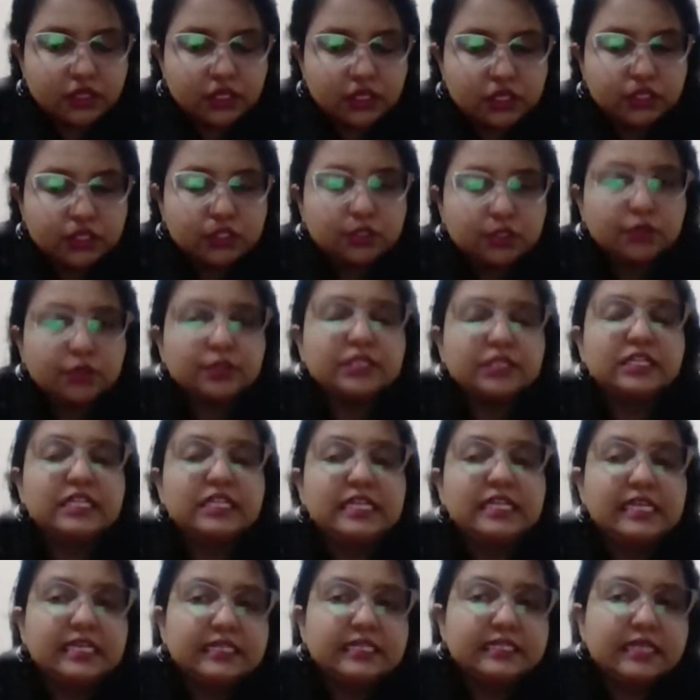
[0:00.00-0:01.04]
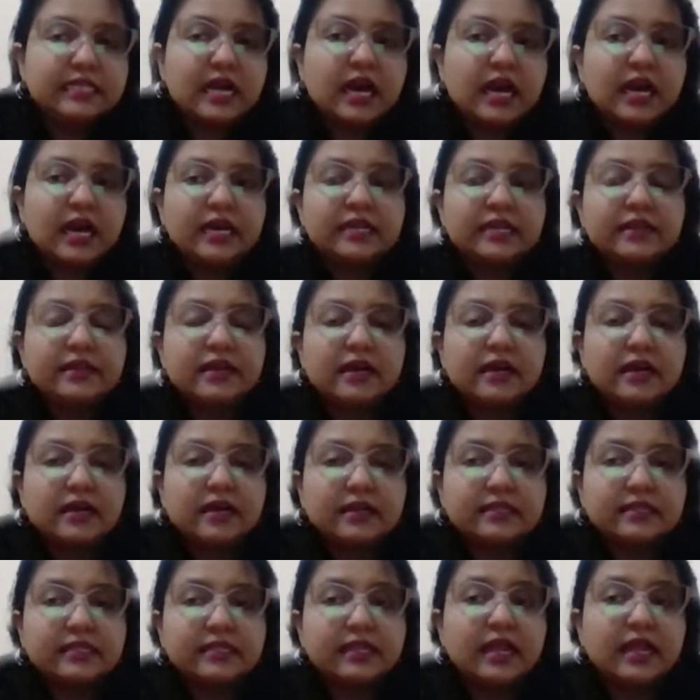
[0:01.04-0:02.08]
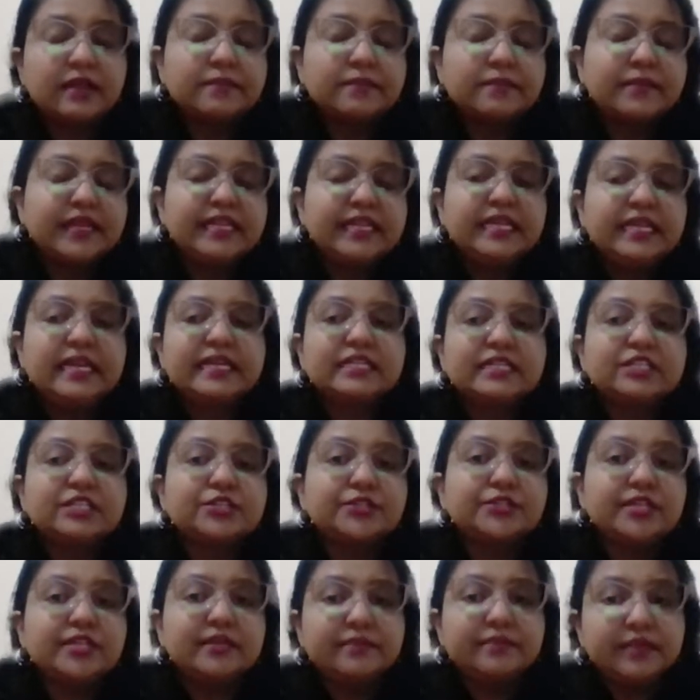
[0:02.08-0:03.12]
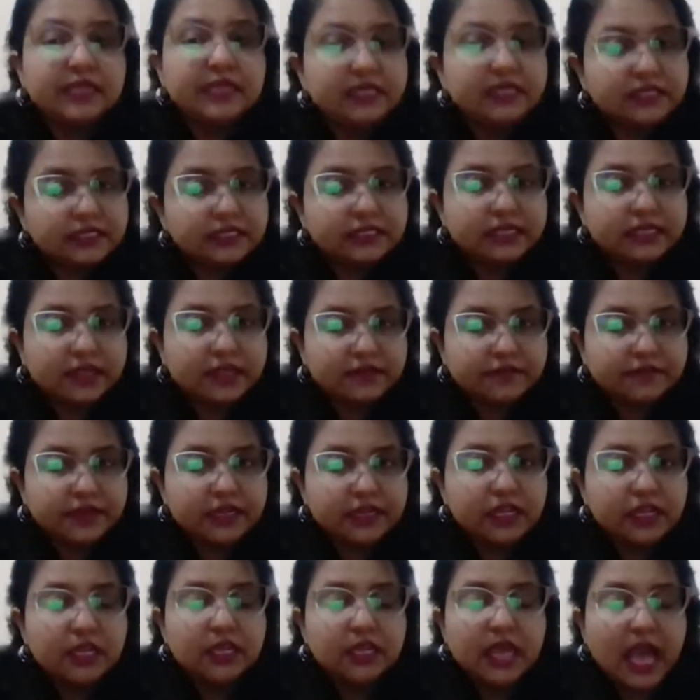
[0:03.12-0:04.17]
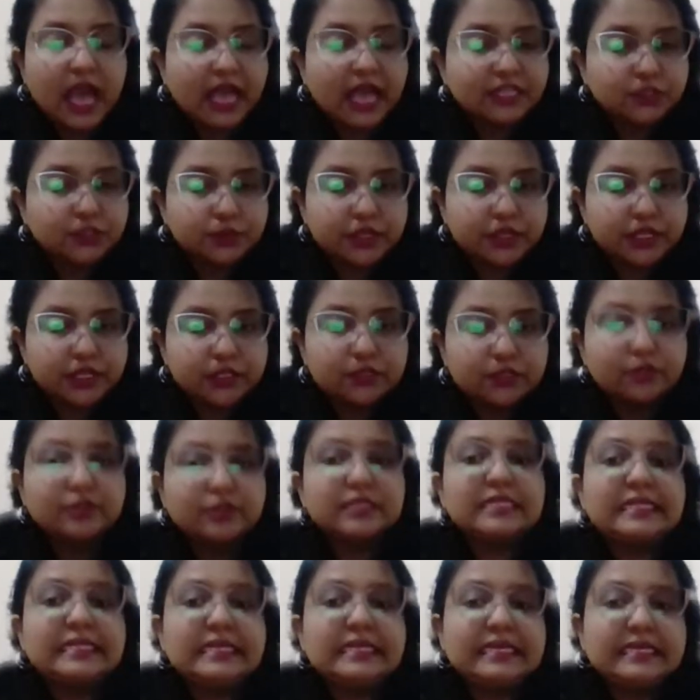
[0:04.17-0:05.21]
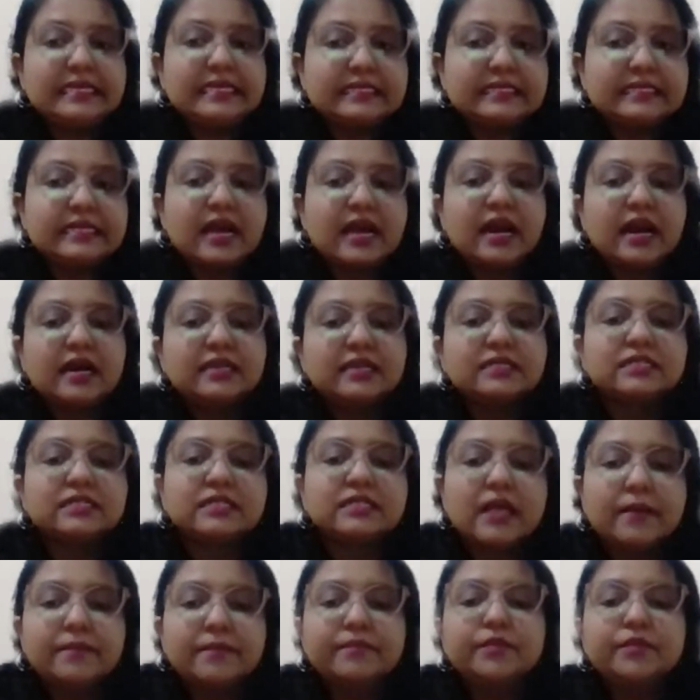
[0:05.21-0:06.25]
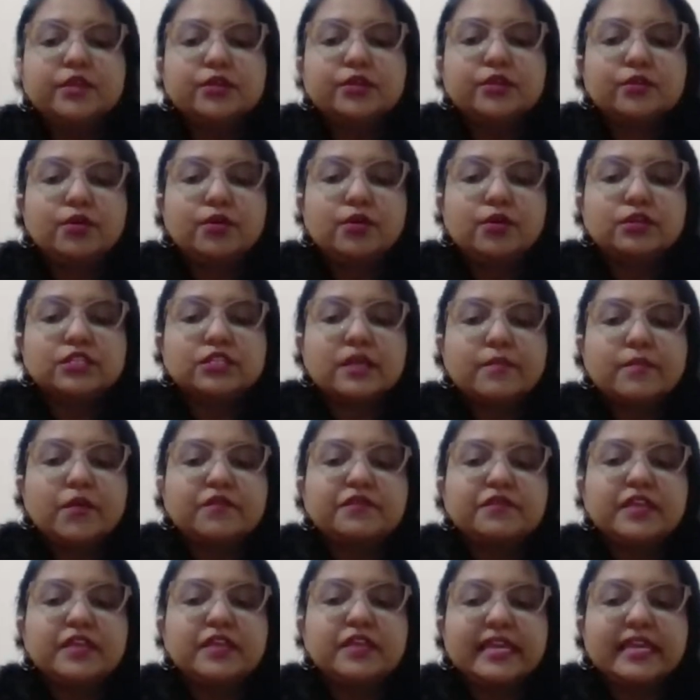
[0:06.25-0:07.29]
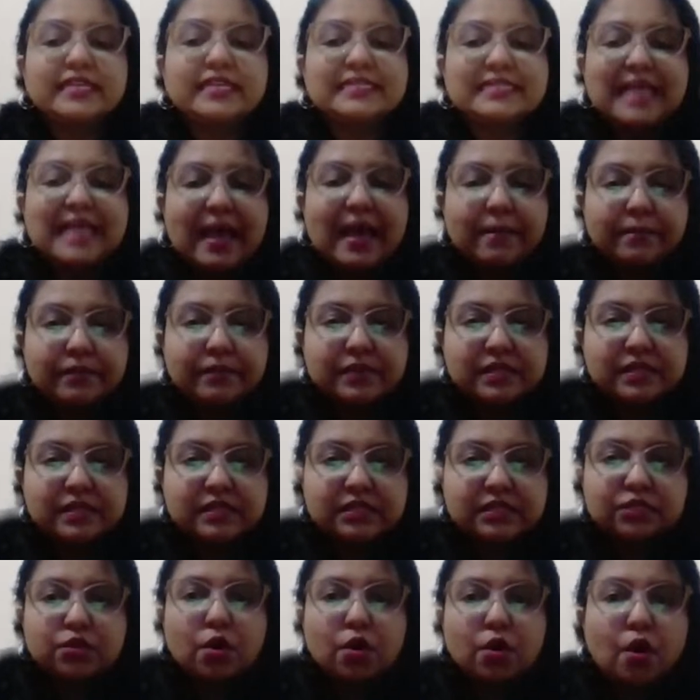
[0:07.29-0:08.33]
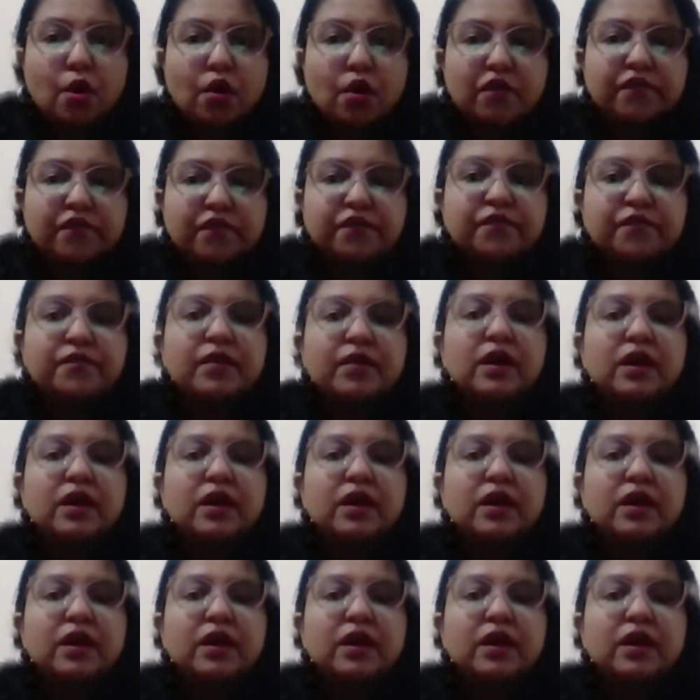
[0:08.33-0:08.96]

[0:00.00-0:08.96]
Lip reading: So these are there are many extreme cases as well. So these are some of the examples of